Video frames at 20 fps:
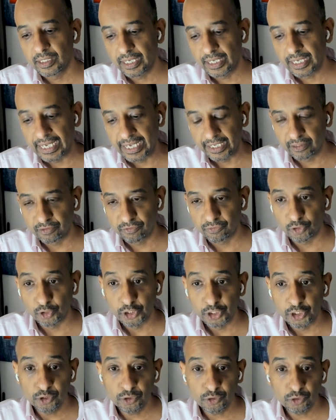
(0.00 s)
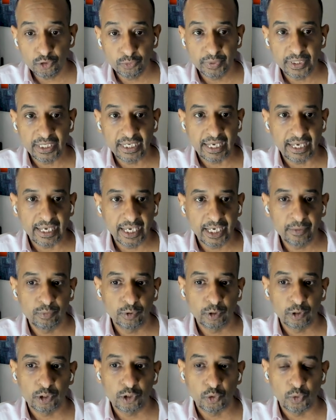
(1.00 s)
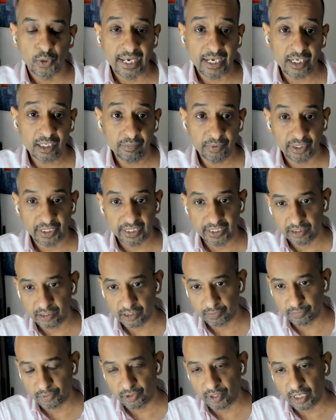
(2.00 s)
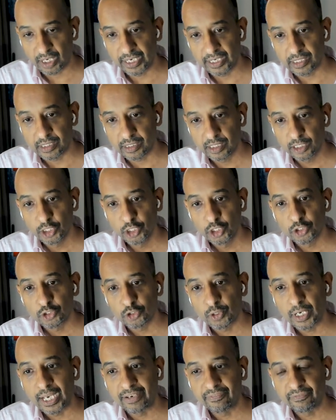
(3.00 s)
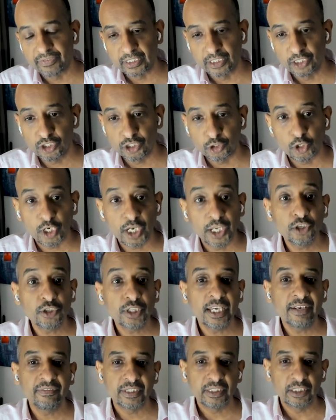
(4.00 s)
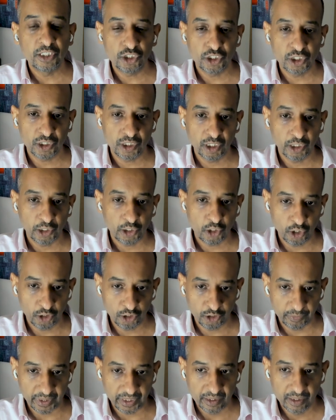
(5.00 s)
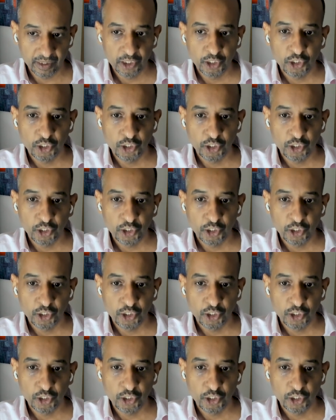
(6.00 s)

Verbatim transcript: And for you to be able to help the enterprise to have a digital, you cannot have a digital economy.